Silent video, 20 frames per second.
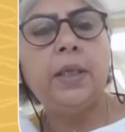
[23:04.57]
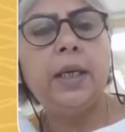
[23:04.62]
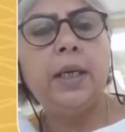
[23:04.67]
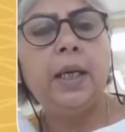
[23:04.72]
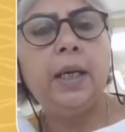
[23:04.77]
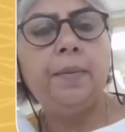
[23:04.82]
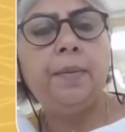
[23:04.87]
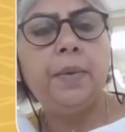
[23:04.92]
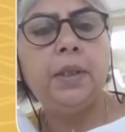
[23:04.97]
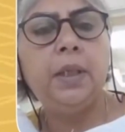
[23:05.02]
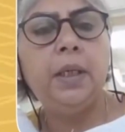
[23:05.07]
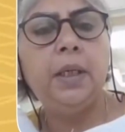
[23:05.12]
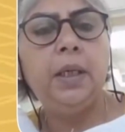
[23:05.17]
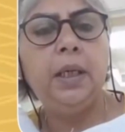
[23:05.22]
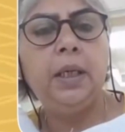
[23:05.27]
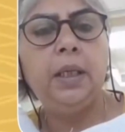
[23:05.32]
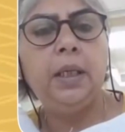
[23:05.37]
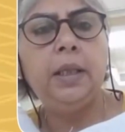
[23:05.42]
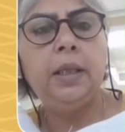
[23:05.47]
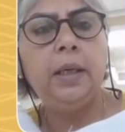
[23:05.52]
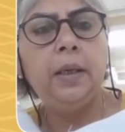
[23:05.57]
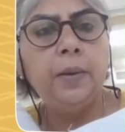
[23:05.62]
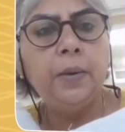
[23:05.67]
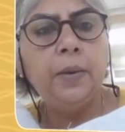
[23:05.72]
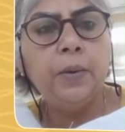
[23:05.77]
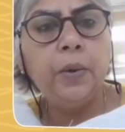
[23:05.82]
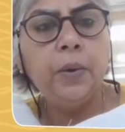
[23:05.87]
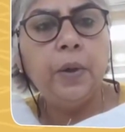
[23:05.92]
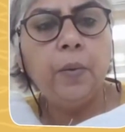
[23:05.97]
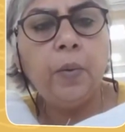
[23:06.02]
I am saying in
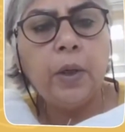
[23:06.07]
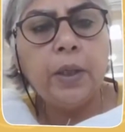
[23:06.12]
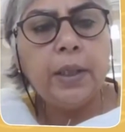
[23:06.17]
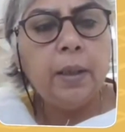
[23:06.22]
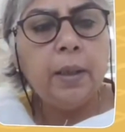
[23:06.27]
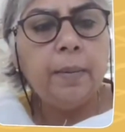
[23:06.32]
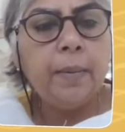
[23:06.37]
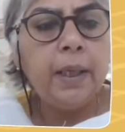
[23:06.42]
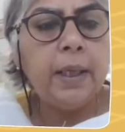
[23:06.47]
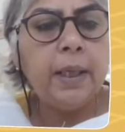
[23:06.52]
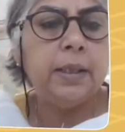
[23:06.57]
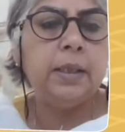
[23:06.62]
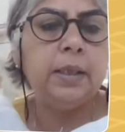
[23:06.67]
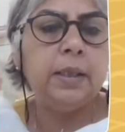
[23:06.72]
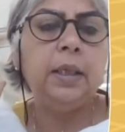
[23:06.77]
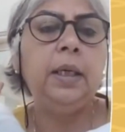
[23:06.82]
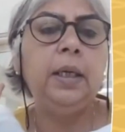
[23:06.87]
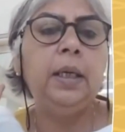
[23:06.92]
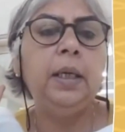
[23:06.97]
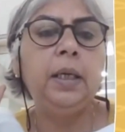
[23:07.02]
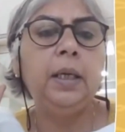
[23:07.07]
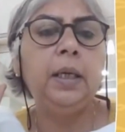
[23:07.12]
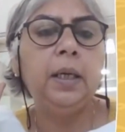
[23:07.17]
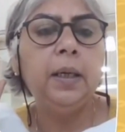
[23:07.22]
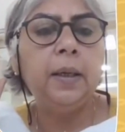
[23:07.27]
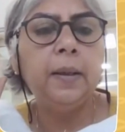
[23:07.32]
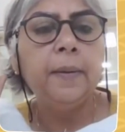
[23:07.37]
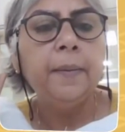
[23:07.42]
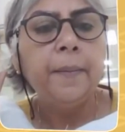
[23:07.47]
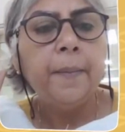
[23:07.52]
Telugu, or what am I saying
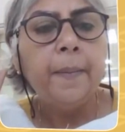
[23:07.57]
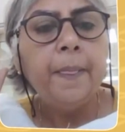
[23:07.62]
in,